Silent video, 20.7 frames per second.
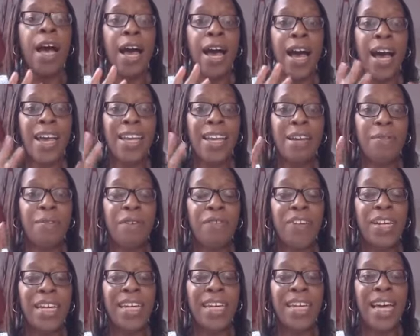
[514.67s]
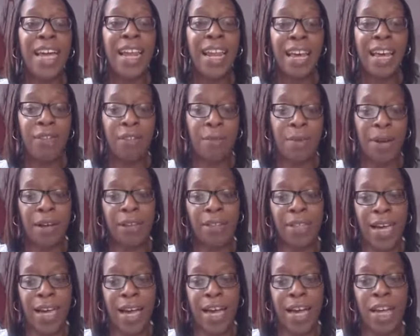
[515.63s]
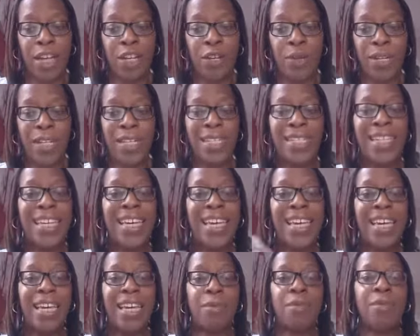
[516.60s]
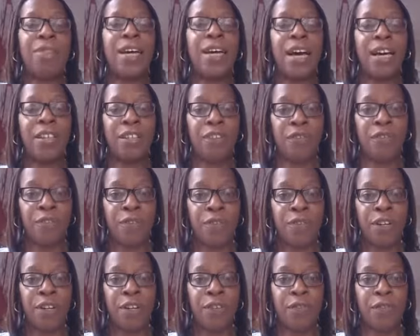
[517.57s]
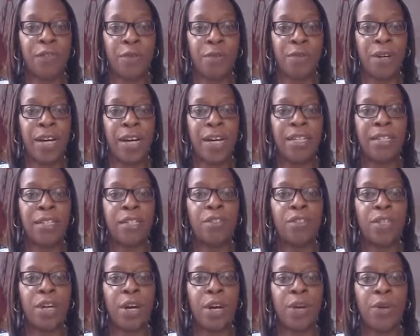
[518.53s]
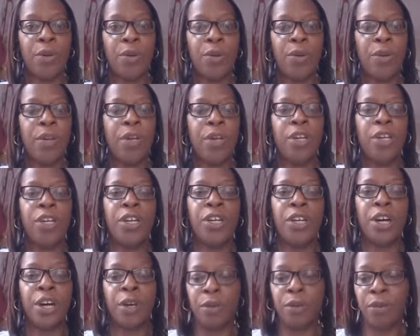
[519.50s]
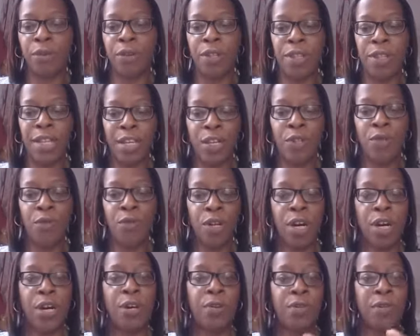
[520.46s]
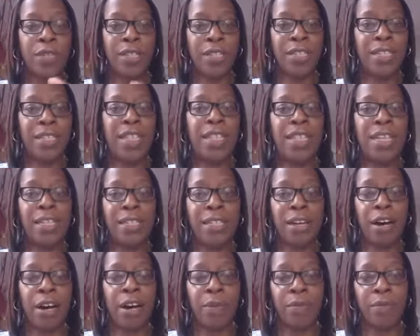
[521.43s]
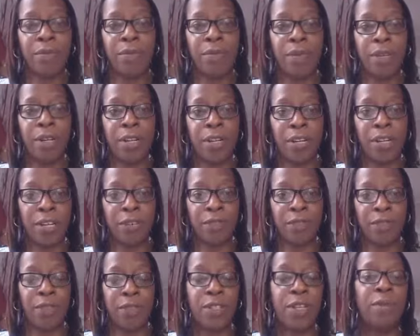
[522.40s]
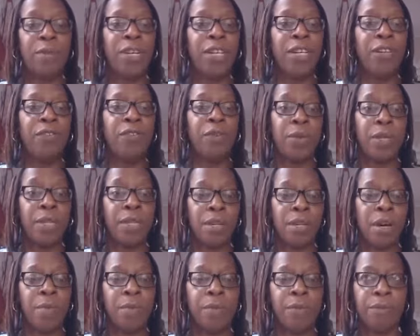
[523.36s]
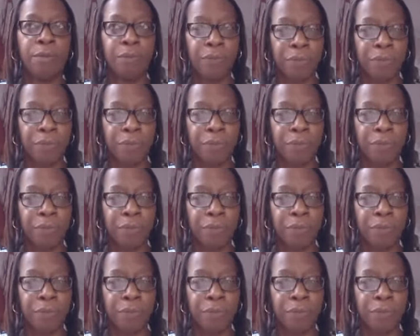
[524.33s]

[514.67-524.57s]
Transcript: And then be really clear about that. And you need to keep that at the forefront of your mind. So, you know, then you know this is the thing that I'm looking for. So I'm going to give you an example.